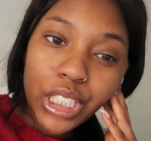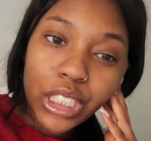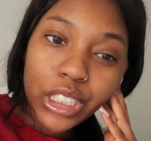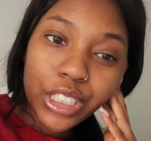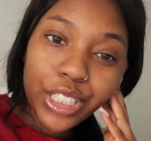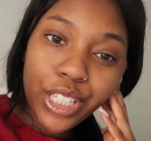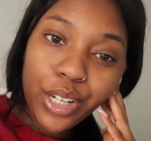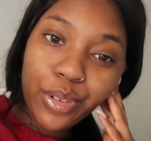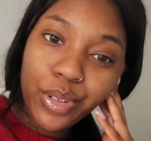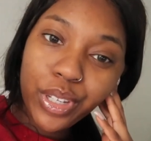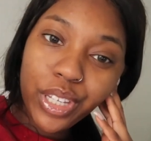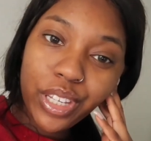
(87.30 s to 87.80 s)
is
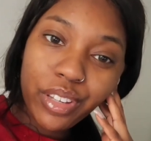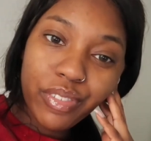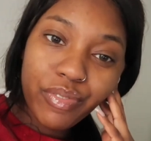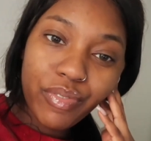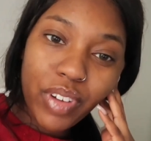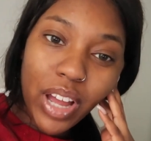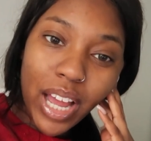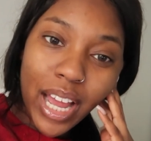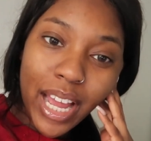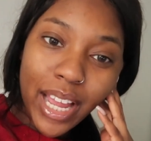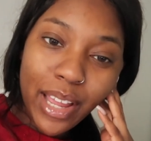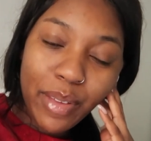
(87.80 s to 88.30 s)
low-key
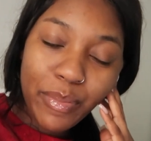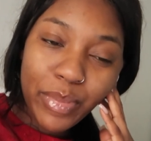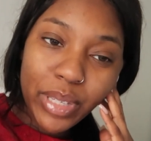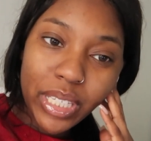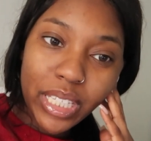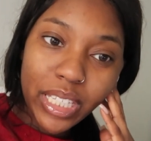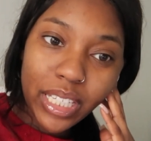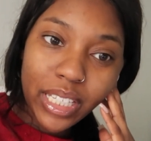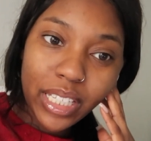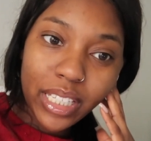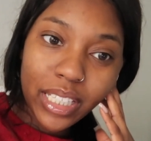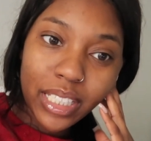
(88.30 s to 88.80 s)
fine
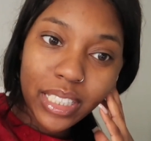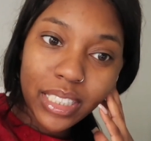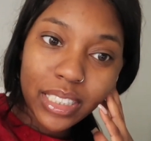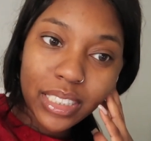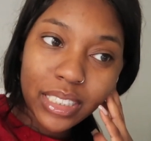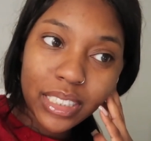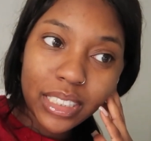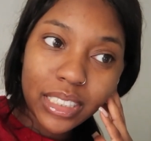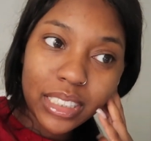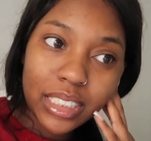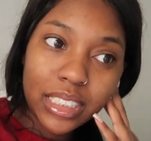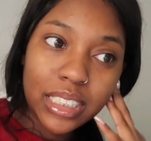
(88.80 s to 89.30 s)

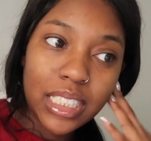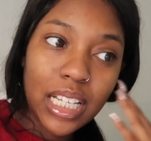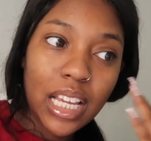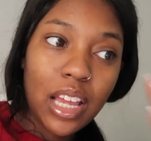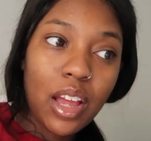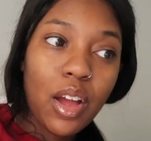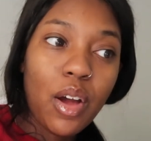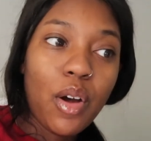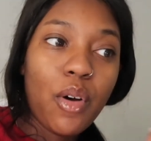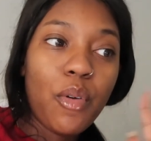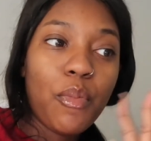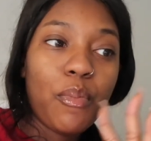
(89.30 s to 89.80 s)
because
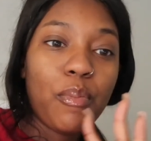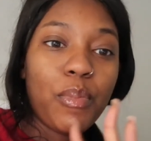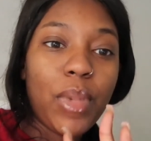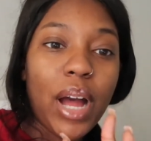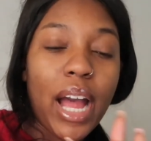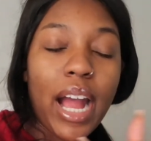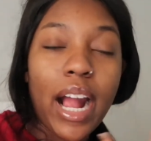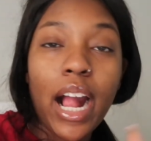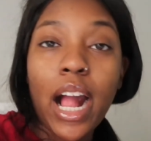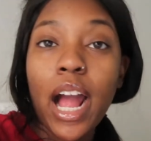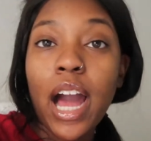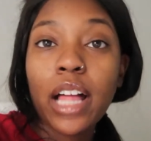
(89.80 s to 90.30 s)

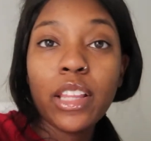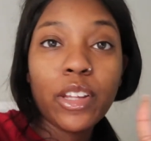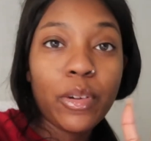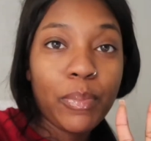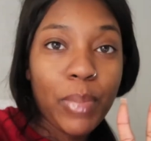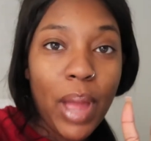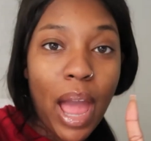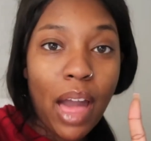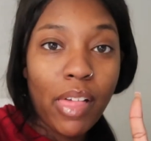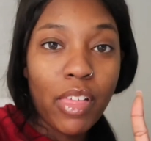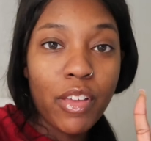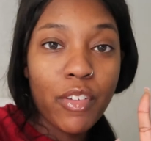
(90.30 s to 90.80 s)
my color
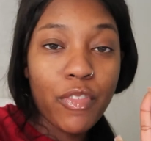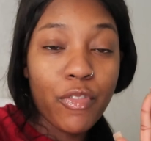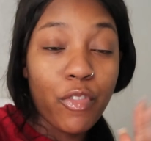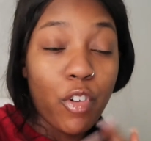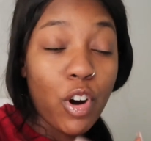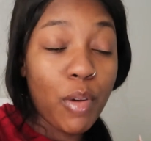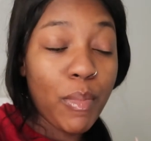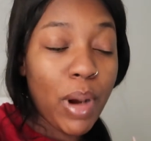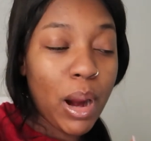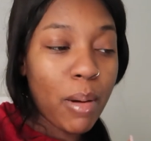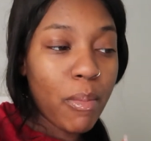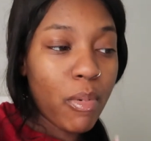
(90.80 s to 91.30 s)
palette
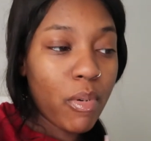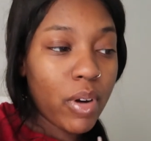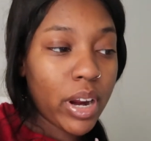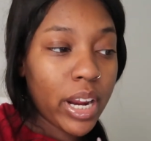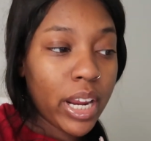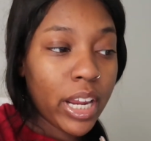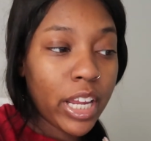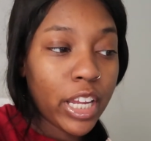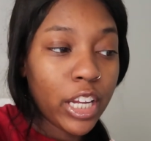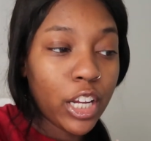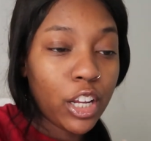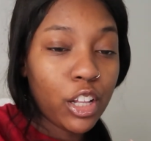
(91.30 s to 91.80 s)
for my
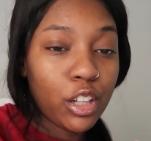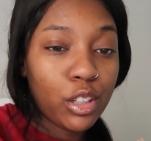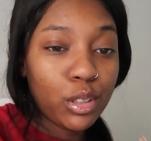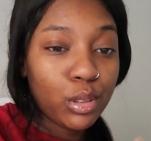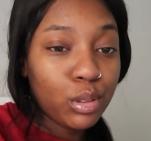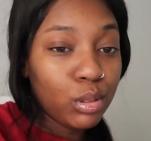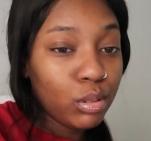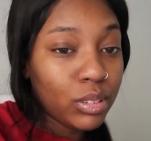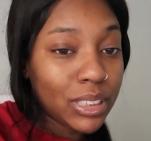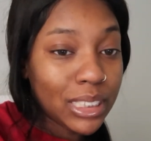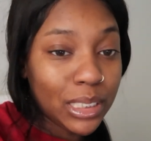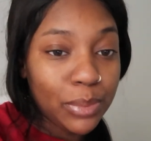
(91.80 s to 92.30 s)
brand
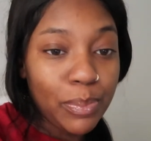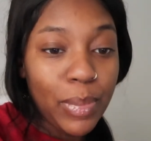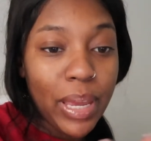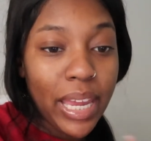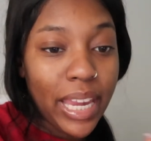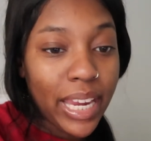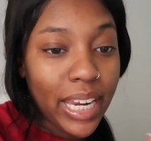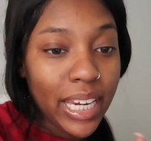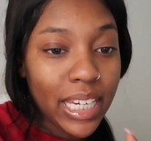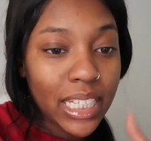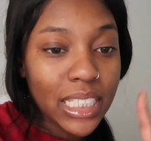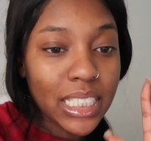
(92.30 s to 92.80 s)
includes
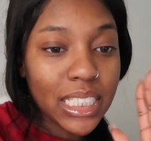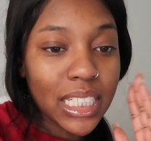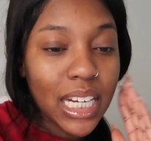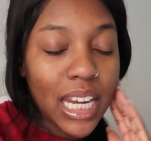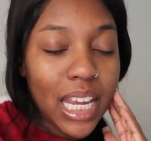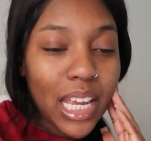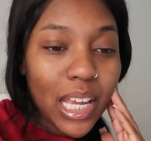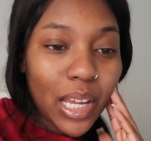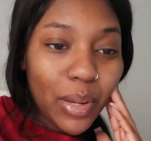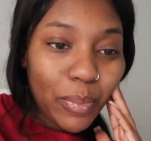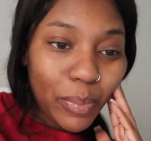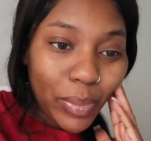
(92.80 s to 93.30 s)
beige
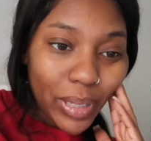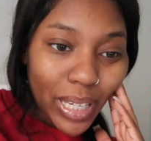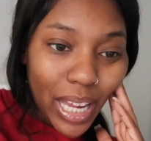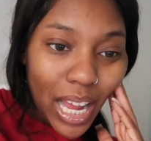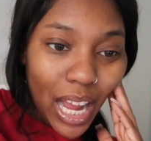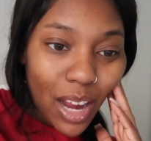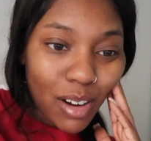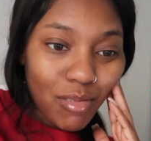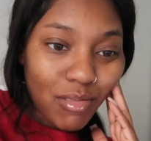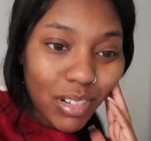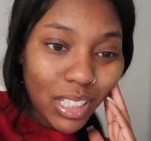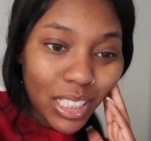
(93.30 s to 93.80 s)
but
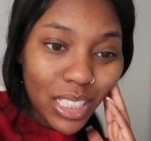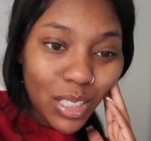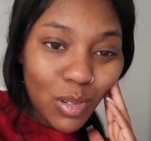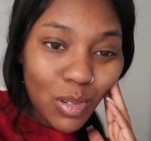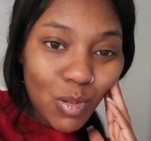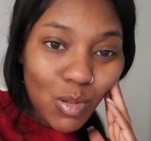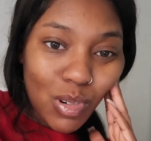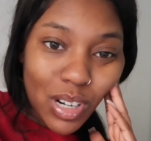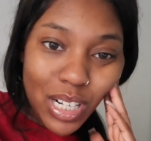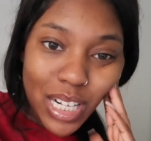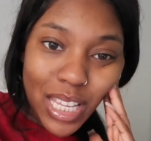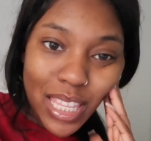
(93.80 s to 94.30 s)
I really
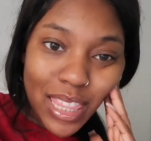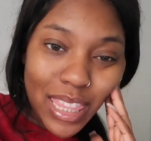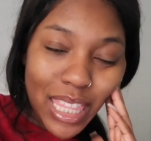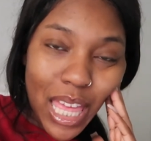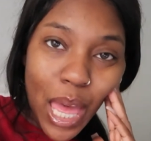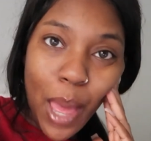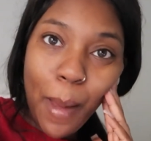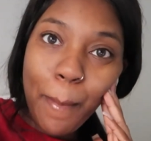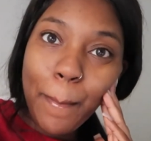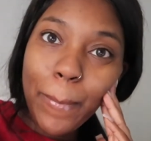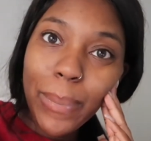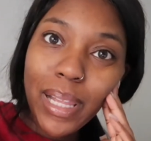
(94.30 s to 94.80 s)
wanted
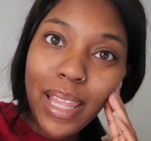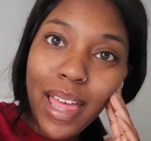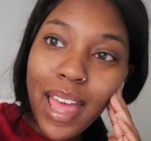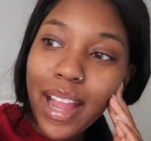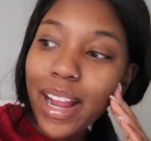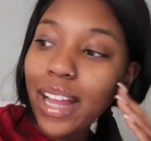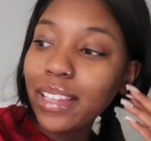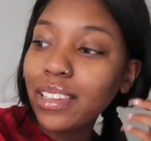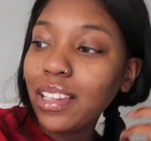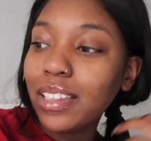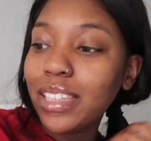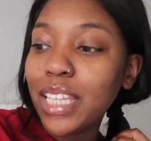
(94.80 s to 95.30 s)
that black.
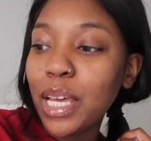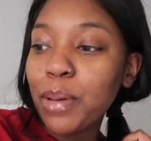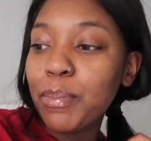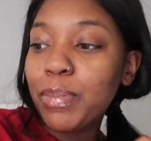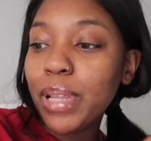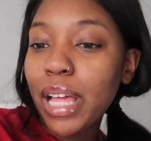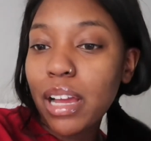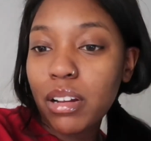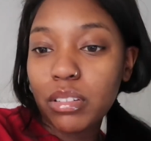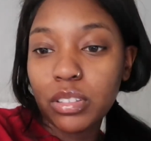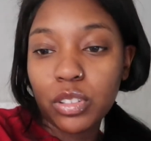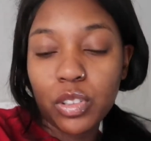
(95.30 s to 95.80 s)
I thought that
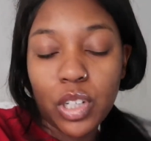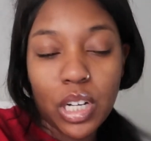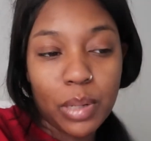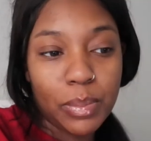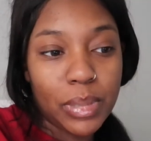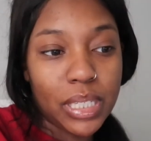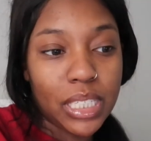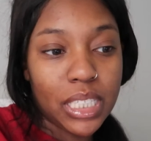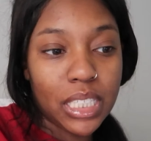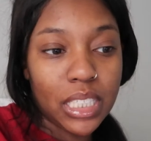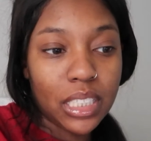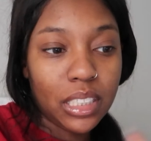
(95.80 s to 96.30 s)
black was going to
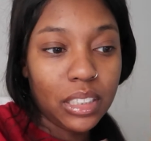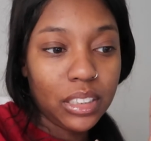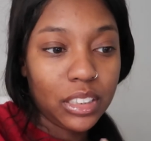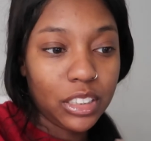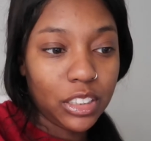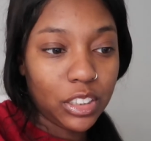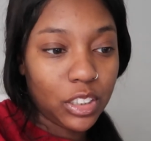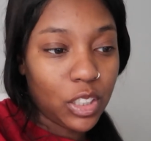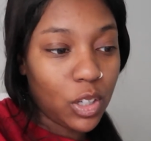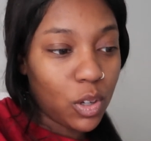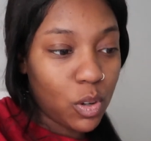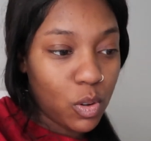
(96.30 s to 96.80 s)
be
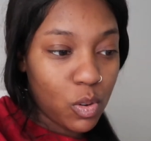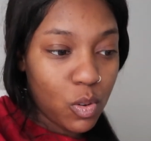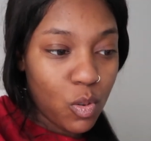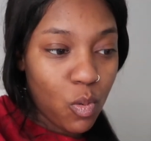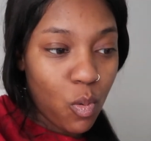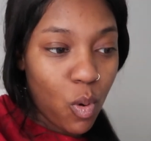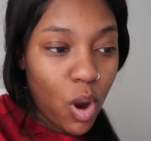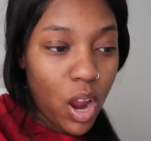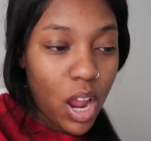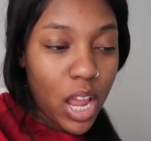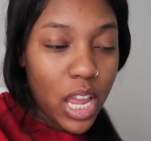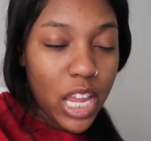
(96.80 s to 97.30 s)

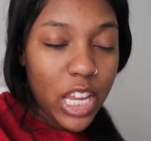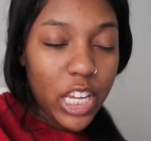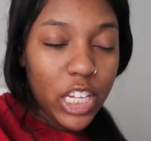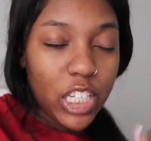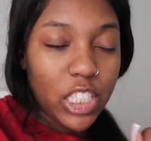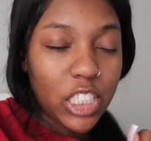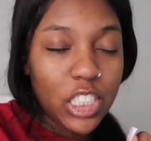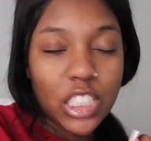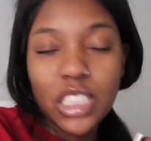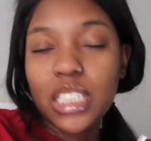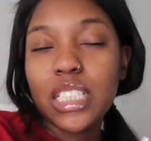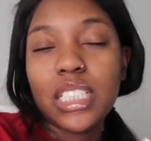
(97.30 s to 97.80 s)
so,
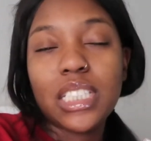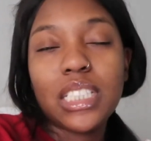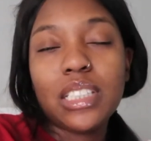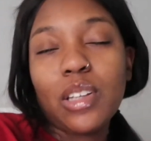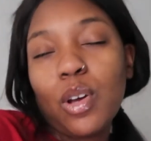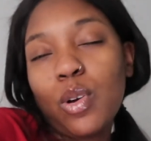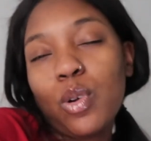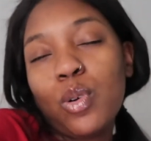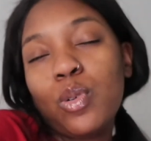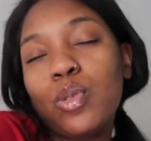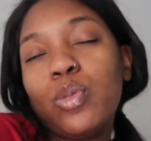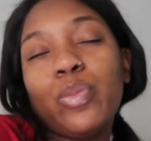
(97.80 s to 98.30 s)
just
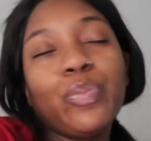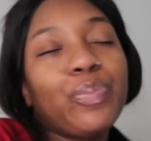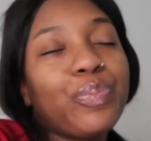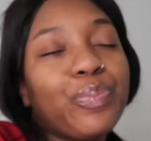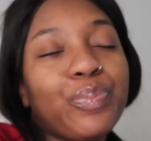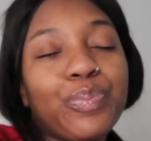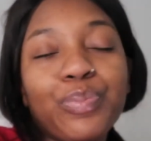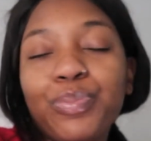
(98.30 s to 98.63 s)
so